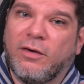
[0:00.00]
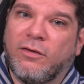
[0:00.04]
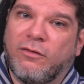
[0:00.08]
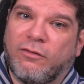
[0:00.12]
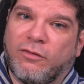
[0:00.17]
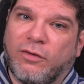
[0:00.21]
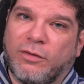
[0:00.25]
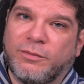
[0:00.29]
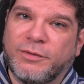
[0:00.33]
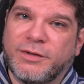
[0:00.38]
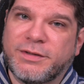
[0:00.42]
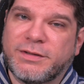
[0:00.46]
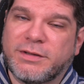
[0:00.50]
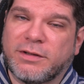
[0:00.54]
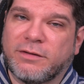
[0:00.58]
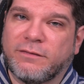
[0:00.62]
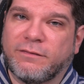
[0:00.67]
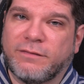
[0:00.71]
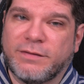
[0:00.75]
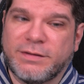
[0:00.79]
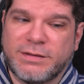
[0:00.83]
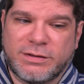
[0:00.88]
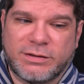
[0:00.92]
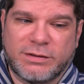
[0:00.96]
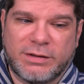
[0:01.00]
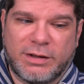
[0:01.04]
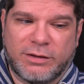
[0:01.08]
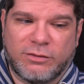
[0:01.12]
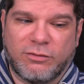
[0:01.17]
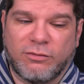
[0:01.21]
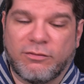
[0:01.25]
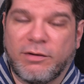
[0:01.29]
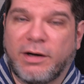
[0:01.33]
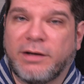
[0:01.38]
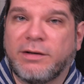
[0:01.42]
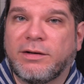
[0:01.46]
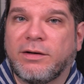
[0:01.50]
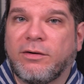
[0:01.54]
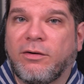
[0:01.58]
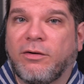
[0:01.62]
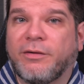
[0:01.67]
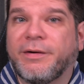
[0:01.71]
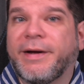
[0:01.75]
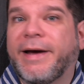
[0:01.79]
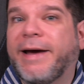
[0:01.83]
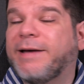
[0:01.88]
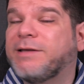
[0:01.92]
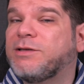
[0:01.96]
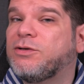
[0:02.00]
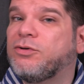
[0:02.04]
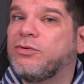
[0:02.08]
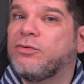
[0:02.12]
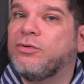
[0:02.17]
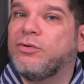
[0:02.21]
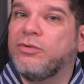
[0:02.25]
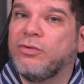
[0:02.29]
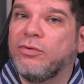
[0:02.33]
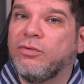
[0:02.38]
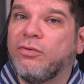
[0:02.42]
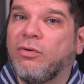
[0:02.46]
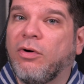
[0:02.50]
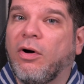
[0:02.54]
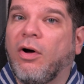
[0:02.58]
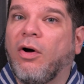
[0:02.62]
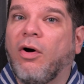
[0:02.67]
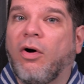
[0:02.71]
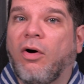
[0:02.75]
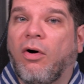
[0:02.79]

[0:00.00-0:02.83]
from the surface that you're writing on as you do